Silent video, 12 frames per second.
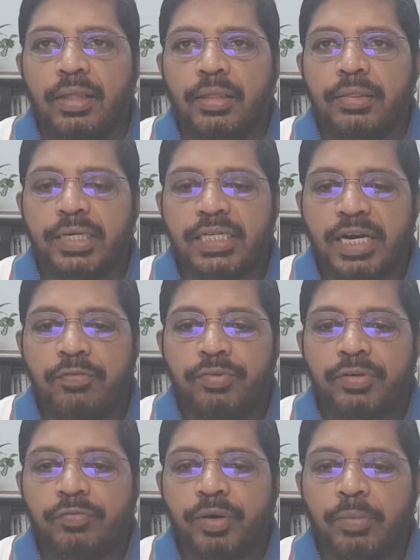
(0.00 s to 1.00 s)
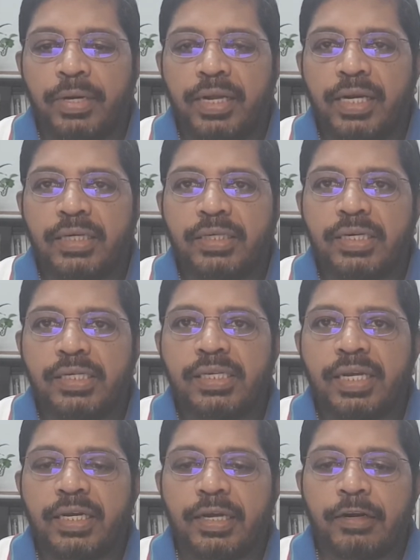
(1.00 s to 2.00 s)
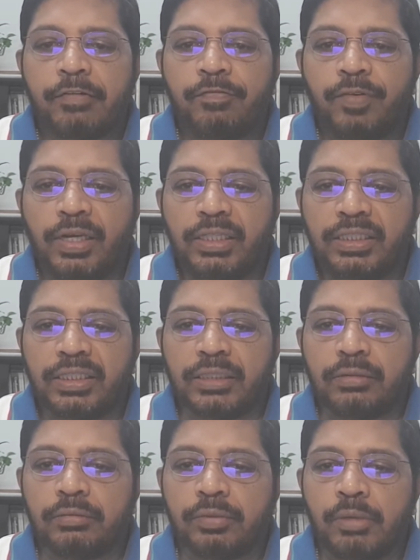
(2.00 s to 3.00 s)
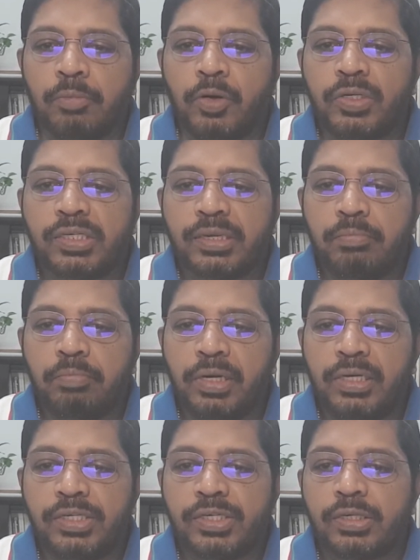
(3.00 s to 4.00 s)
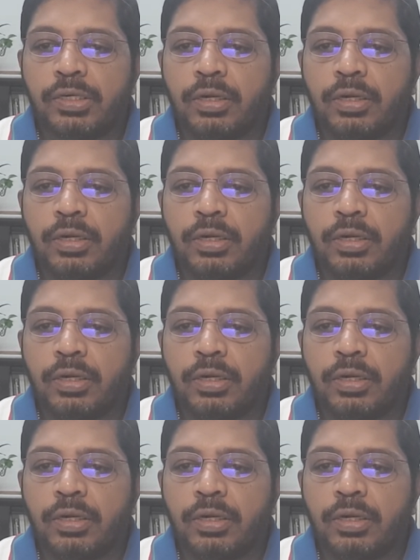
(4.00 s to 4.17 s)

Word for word: The shift from an intrinsic reflection about symbols